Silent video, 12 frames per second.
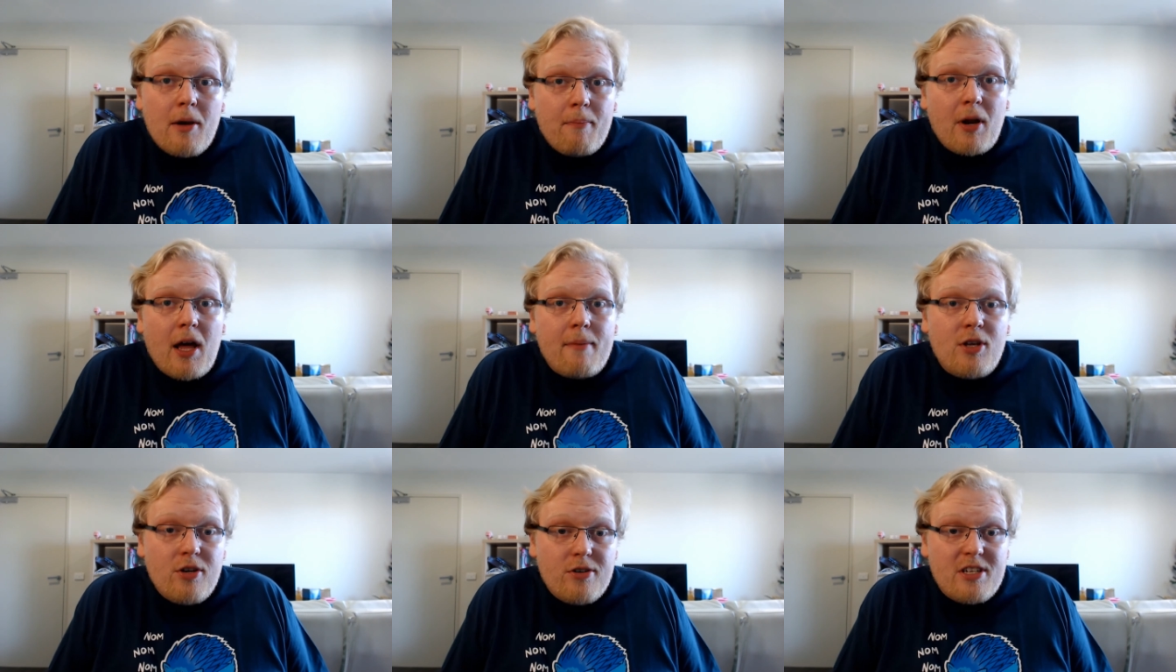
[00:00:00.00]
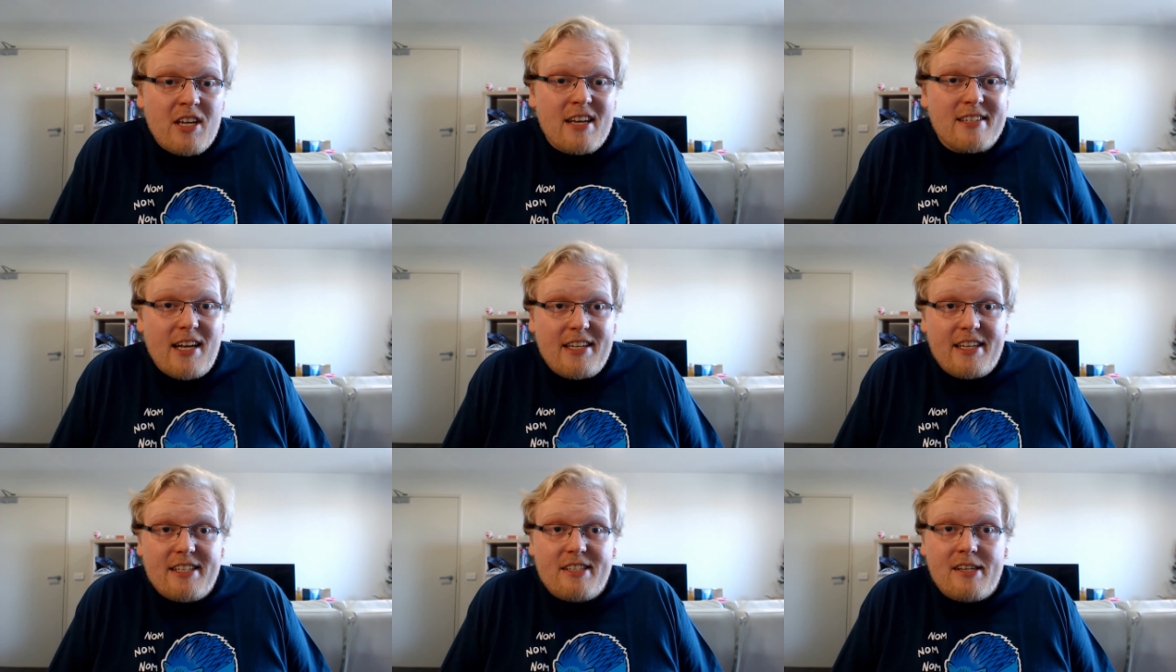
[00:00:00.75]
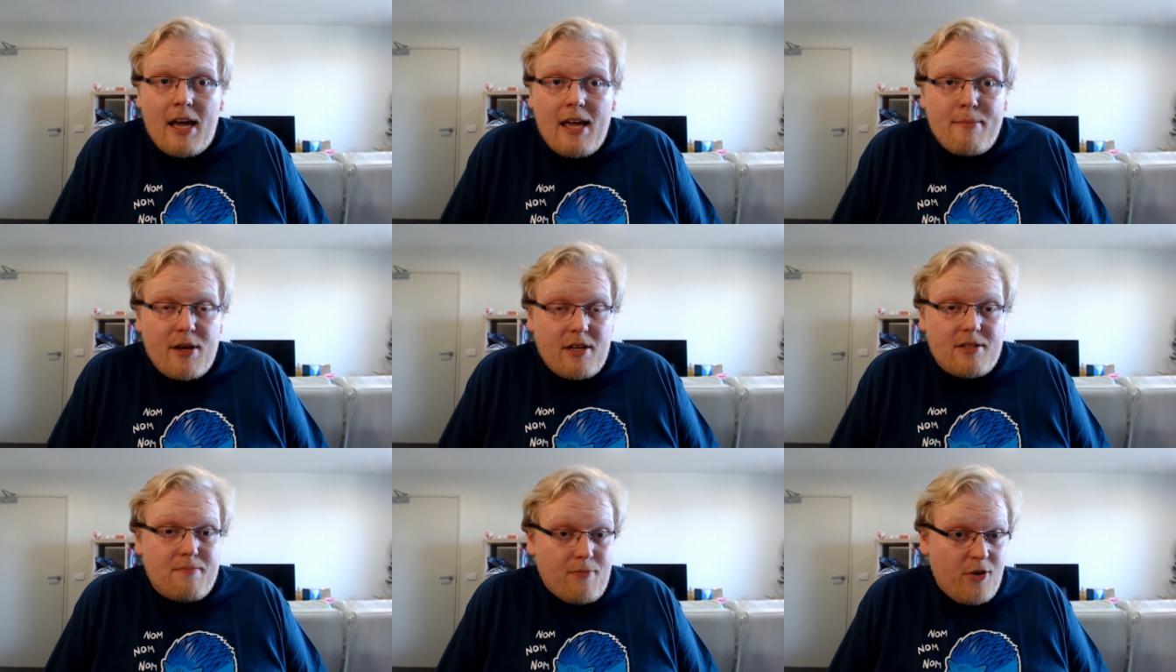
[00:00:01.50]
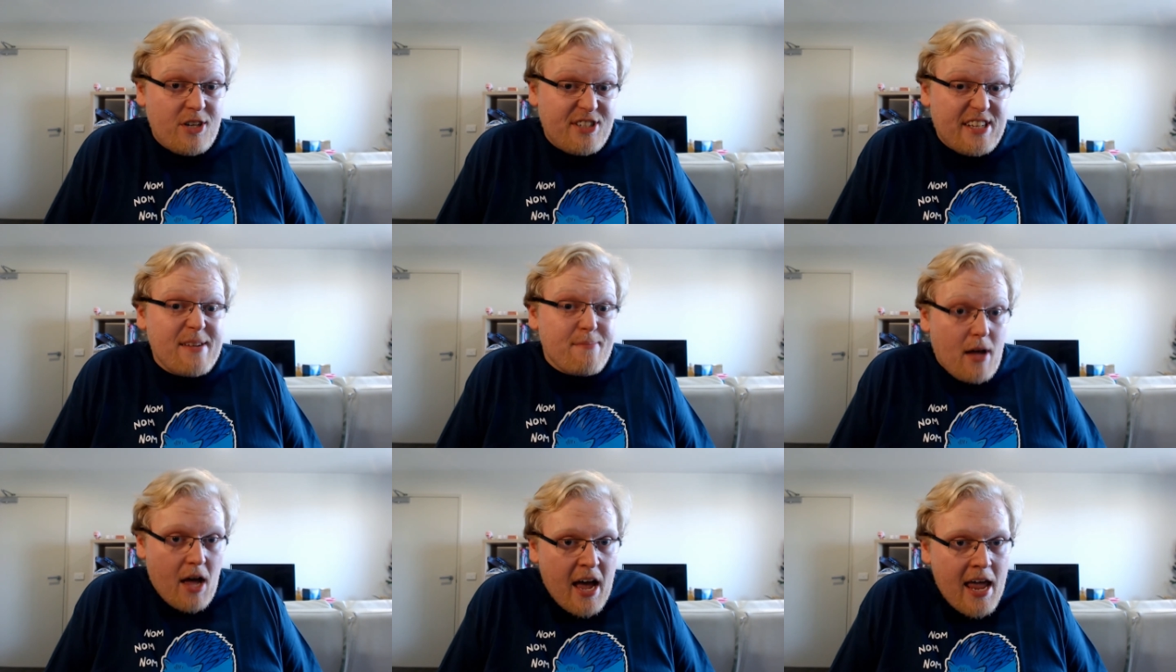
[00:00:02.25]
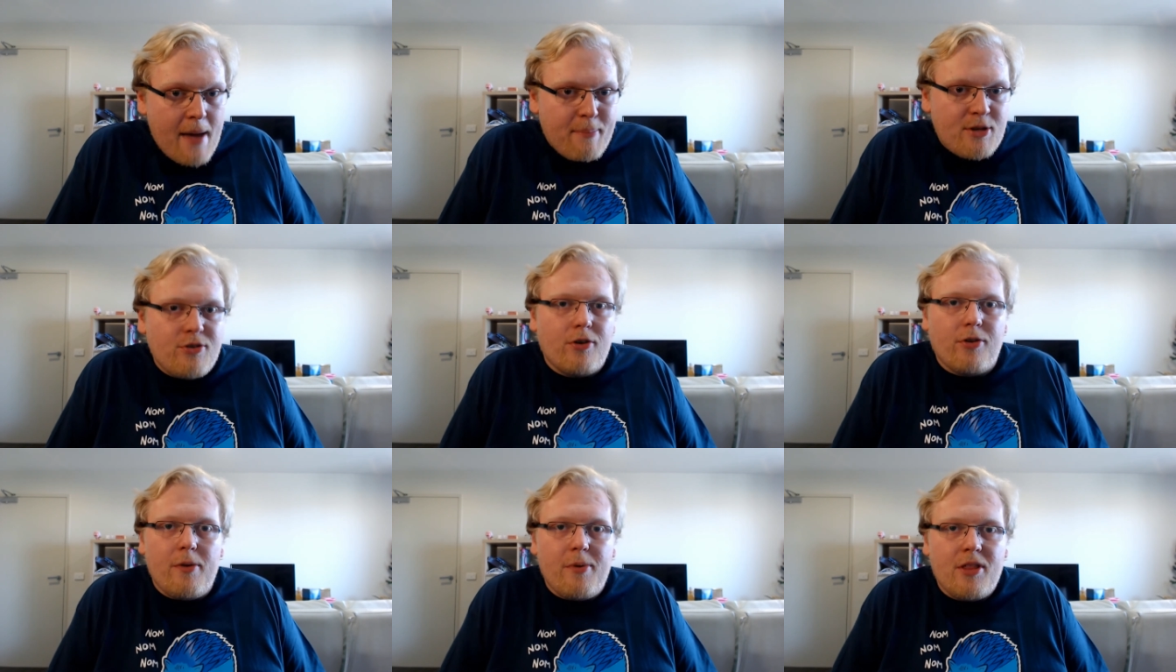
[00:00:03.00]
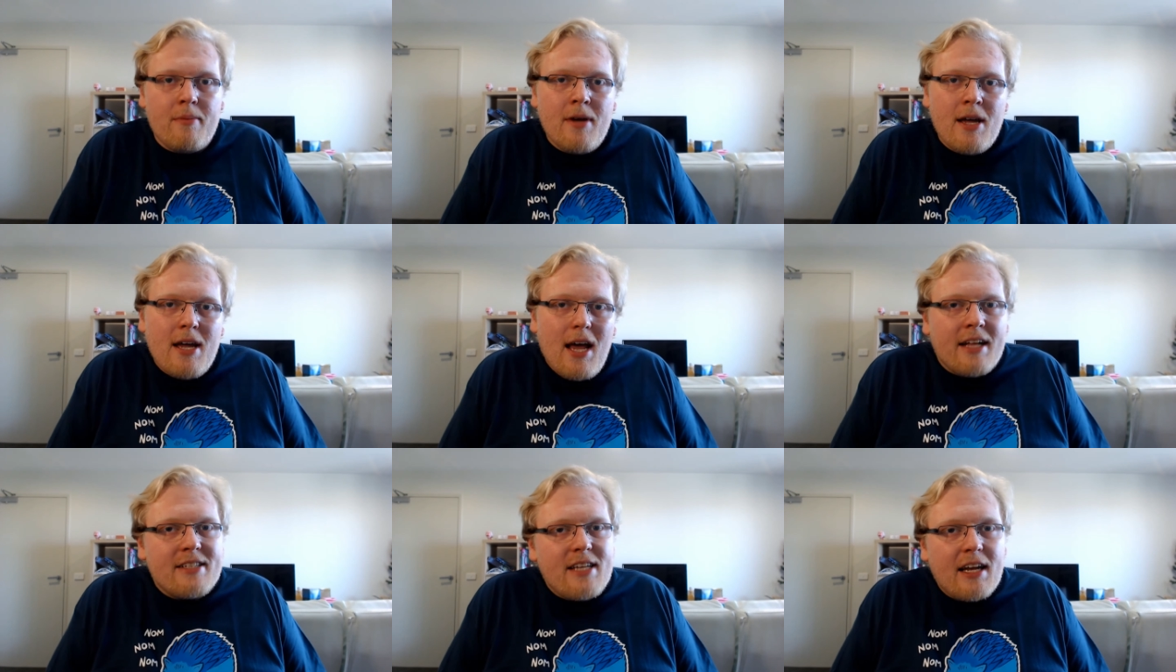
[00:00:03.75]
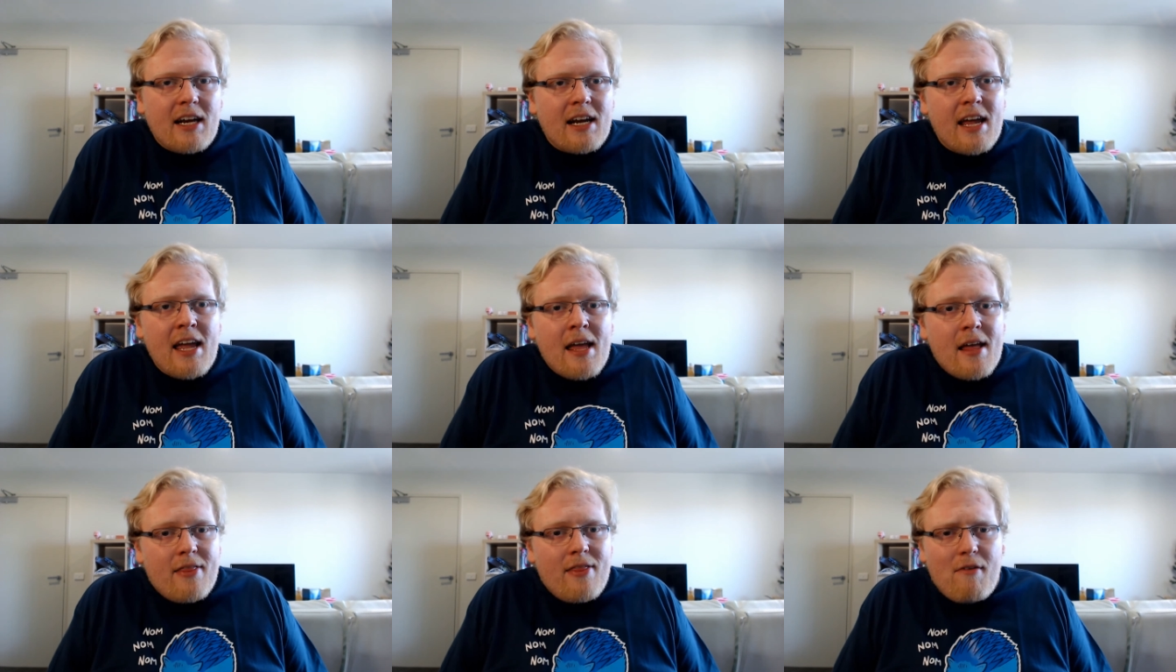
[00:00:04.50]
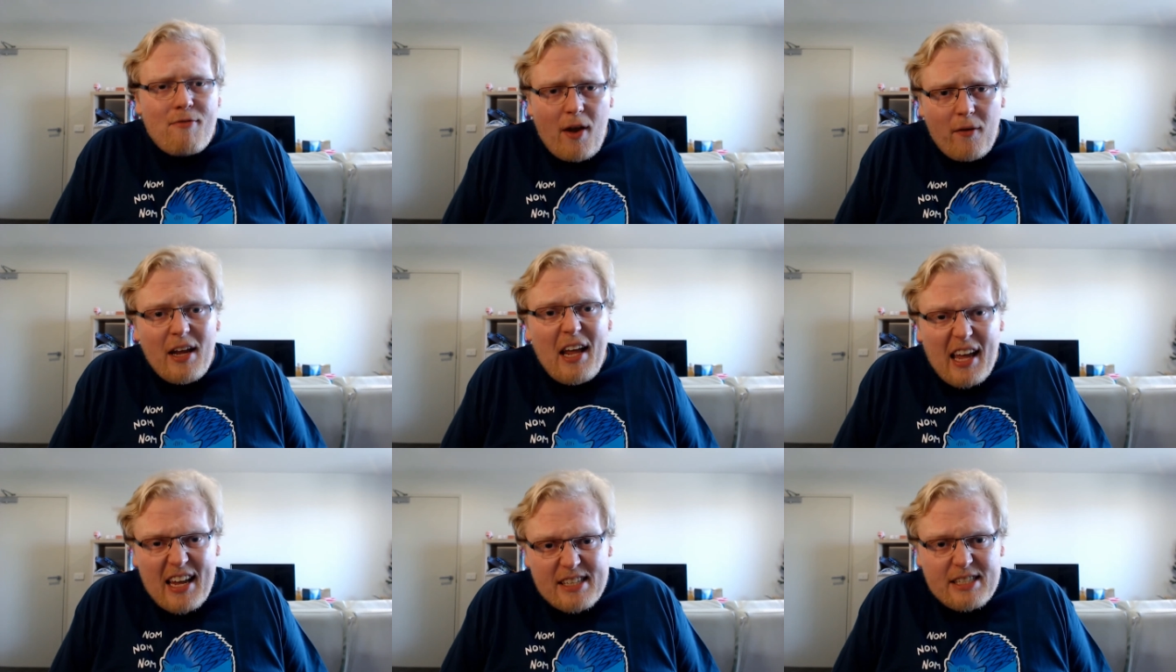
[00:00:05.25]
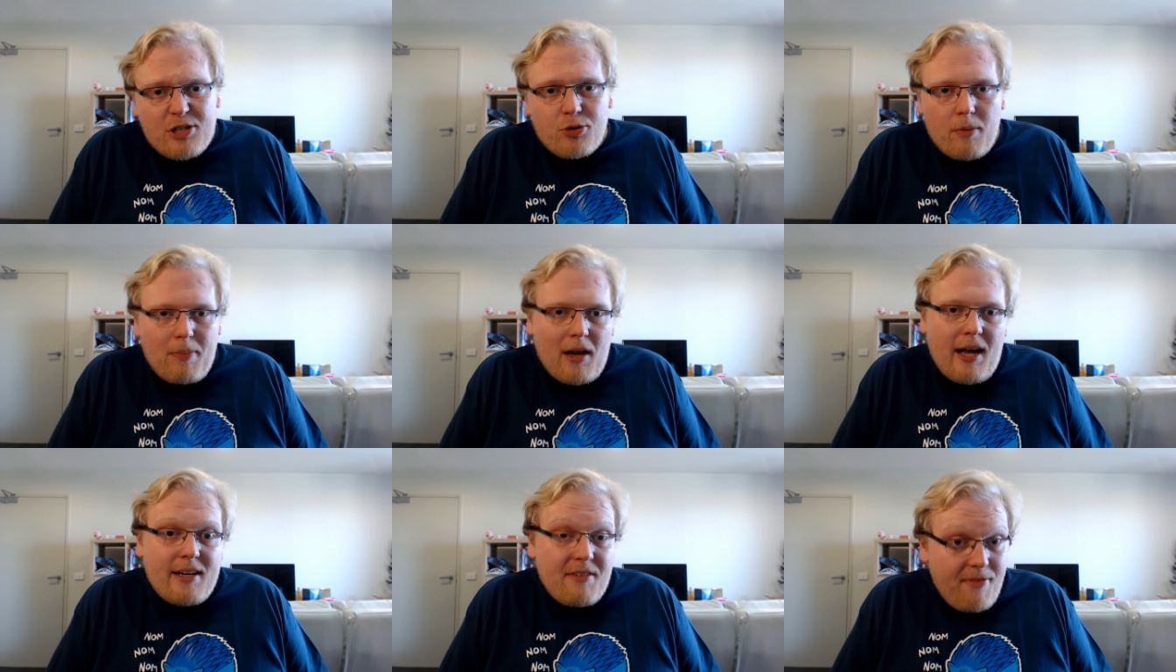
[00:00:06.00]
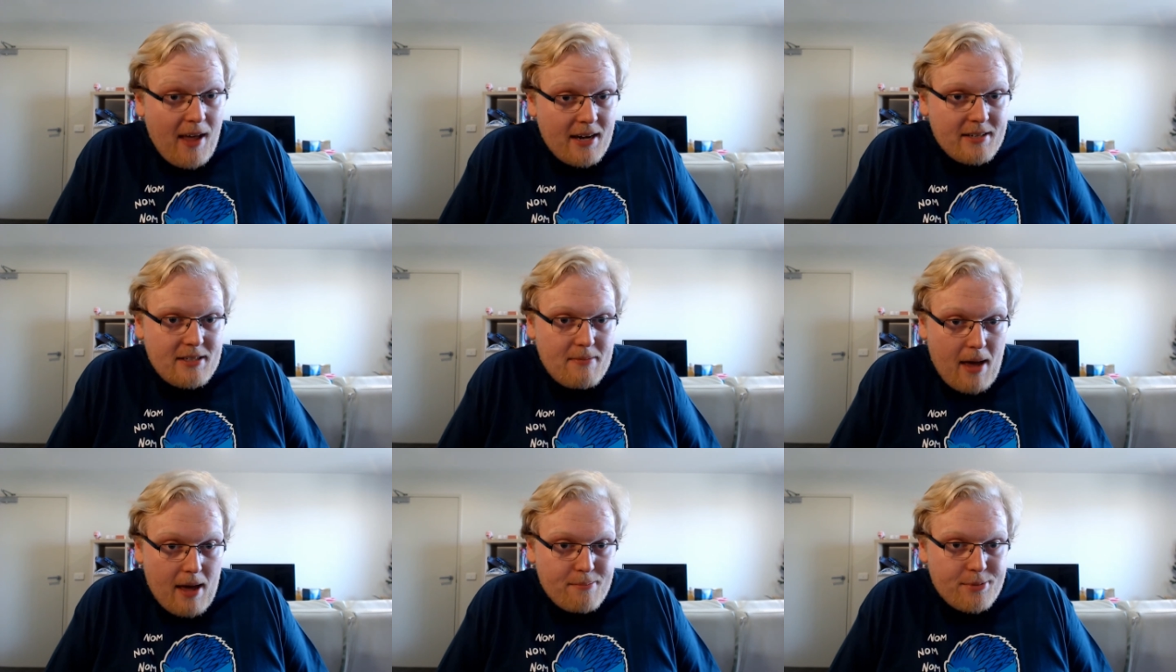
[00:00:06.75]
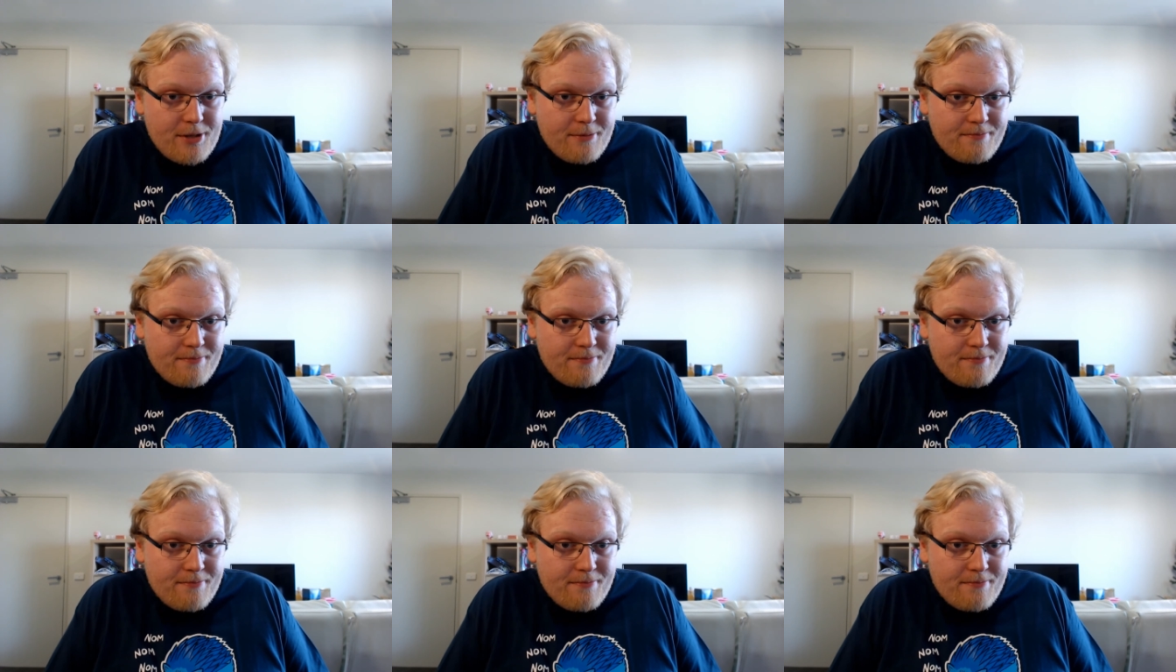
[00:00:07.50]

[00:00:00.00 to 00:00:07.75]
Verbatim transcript: But I'm using his ideas today because, firstly, I happen to agree with them, and secondly, they're very easy to apply to fantasy maps.